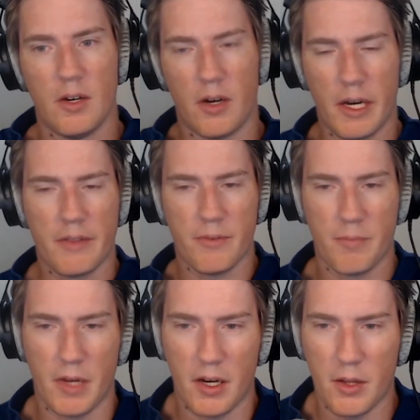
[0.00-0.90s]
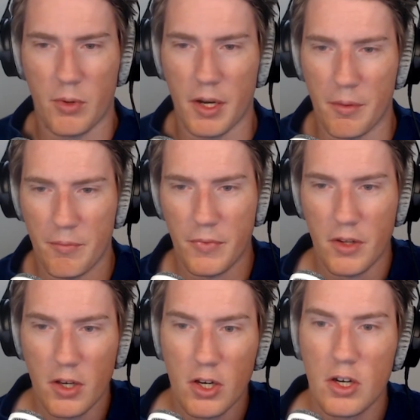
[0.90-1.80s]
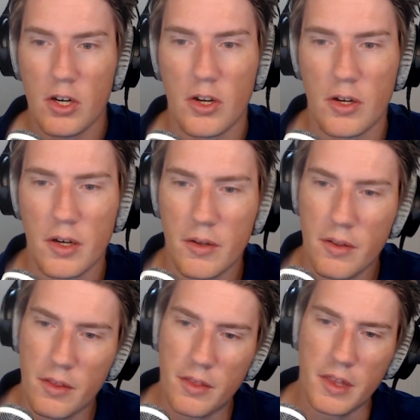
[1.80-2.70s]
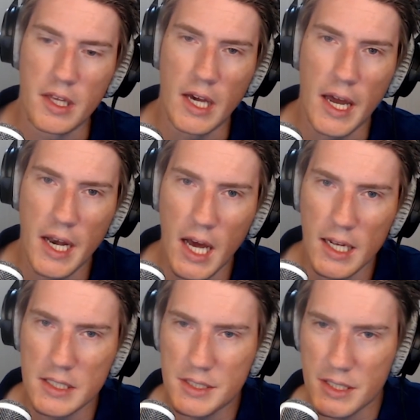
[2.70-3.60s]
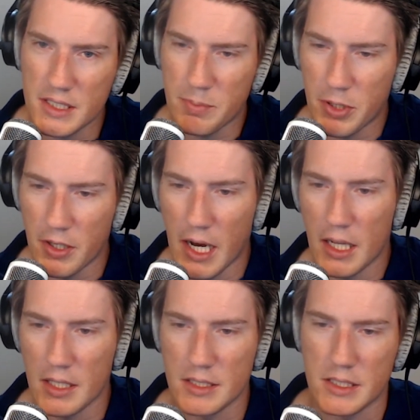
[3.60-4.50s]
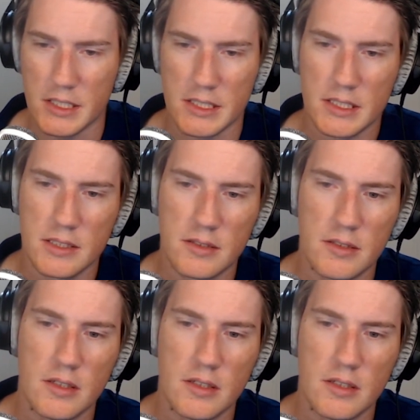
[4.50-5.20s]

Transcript: All right, another one. The analysis paralysis.